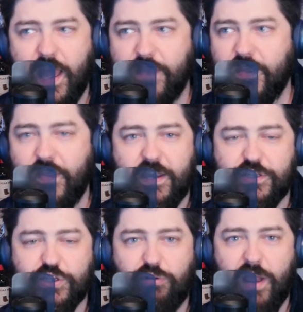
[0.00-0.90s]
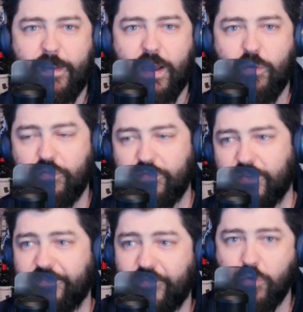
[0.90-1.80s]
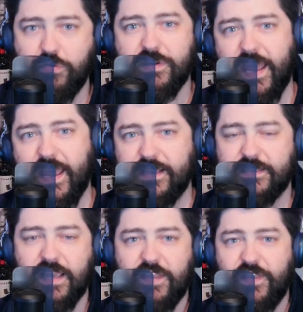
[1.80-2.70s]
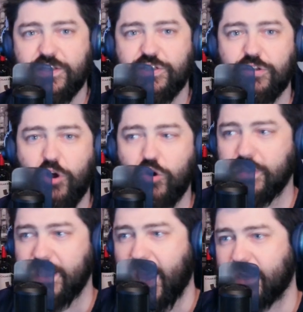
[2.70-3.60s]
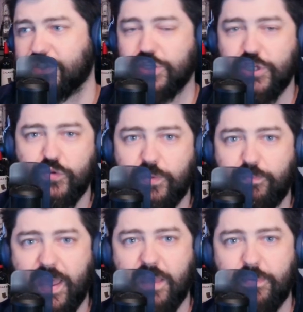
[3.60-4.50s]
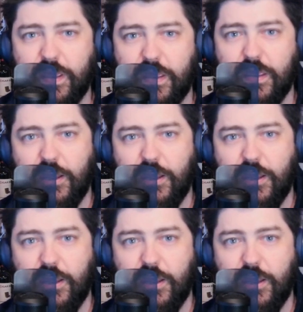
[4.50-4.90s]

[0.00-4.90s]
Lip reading: And then they describe how over the 4 days, they slowly execute the baby,